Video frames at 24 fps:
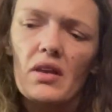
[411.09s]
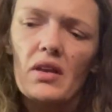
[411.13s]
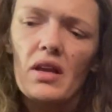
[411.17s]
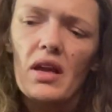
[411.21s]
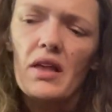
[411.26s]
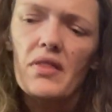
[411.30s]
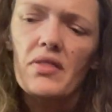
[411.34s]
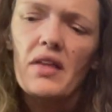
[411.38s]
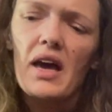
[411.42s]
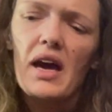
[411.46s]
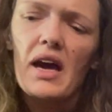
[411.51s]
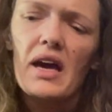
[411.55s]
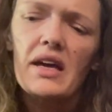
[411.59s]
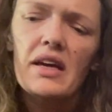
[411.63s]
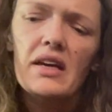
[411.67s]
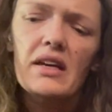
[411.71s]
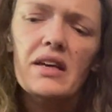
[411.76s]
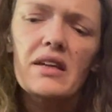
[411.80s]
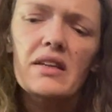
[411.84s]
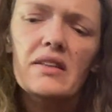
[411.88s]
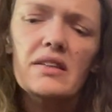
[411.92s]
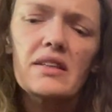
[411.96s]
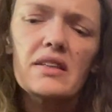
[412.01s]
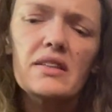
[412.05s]
And that it
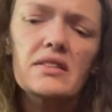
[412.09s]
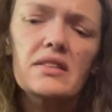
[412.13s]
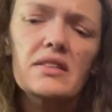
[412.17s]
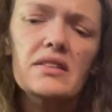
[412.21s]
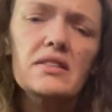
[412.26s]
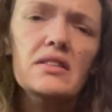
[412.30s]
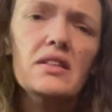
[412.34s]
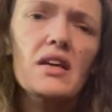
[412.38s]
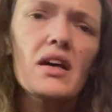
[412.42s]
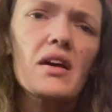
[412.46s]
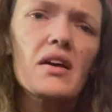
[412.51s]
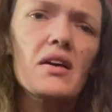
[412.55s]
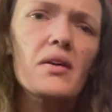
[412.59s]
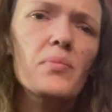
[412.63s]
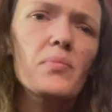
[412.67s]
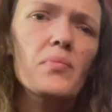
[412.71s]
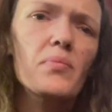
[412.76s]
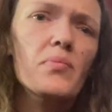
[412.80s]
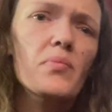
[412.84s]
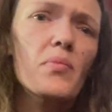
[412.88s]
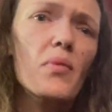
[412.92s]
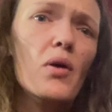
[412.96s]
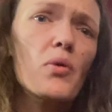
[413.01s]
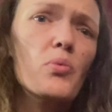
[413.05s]
can, this is a
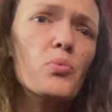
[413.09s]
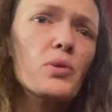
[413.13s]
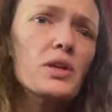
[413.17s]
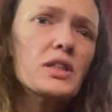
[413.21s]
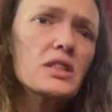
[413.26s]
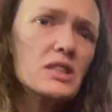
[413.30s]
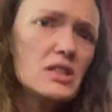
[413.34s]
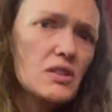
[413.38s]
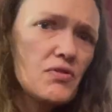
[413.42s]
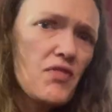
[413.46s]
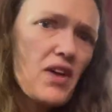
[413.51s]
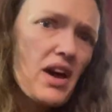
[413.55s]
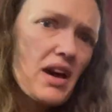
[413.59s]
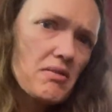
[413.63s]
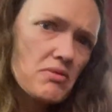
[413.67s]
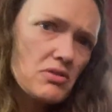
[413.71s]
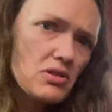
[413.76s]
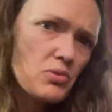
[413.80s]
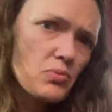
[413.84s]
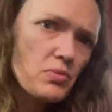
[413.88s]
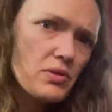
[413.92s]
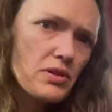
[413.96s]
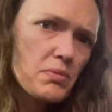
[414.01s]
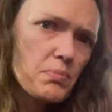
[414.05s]
risk
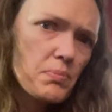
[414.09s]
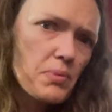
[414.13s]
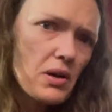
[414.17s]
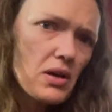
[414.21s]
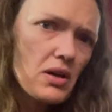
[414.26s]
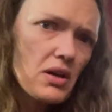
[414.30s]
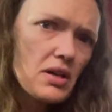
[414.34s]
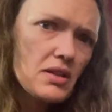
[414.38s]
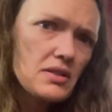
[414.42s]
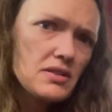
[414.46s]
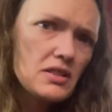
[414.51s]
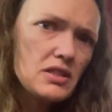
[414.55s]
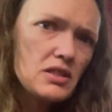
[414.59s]
factor with pugs,